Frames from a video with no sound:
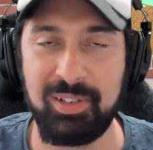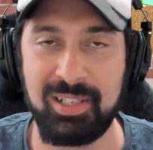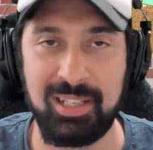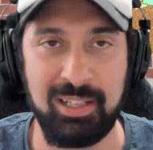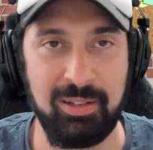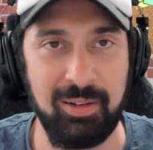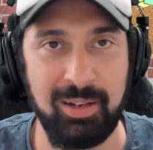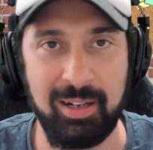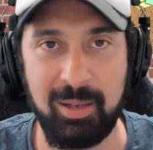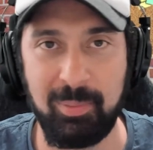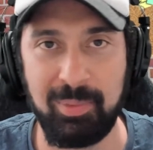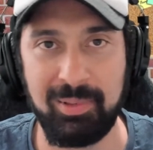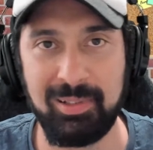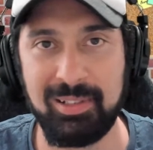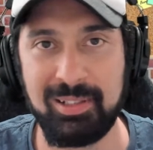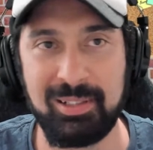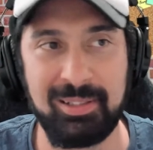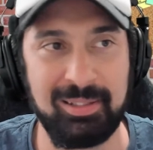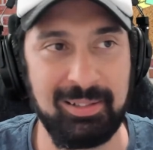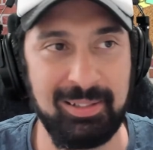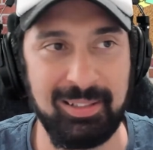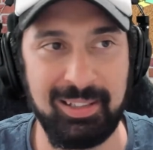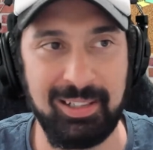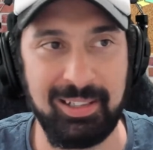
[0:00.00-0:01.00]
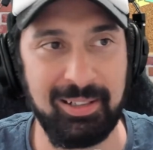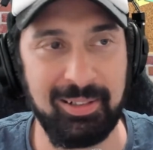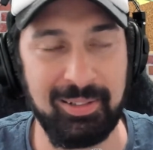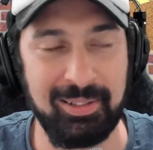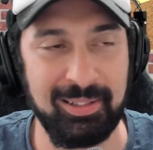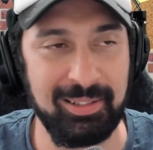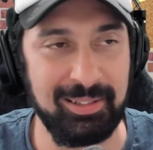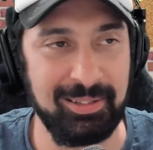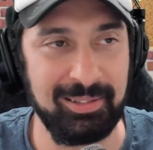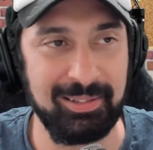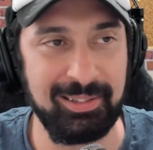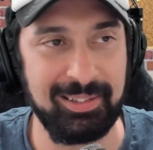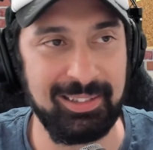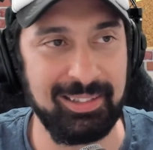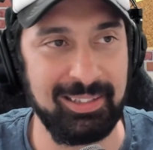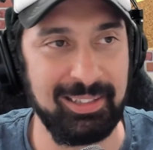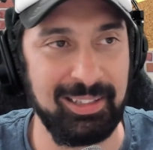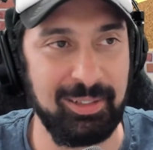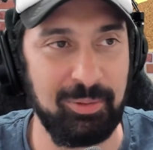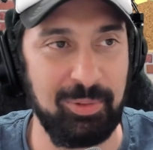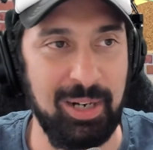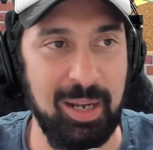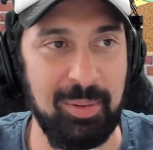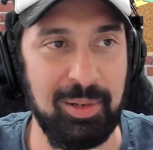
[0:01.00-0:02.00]
Obviously, you end up in this, you know,
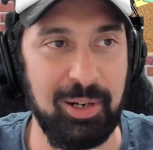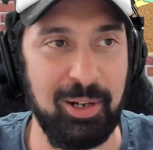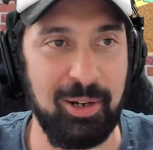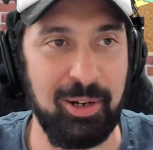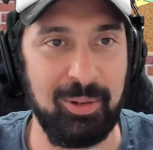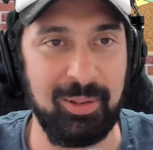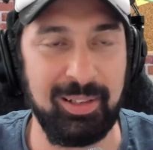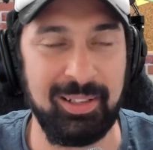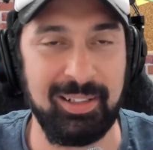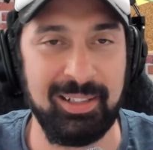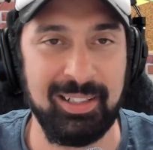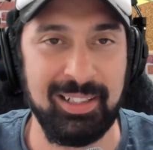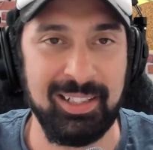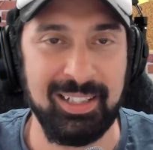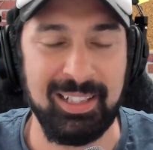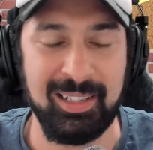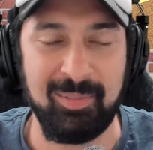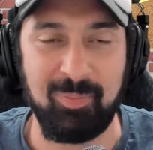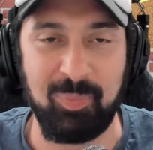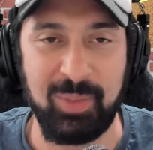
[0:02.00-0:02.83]
the rabbit hole, and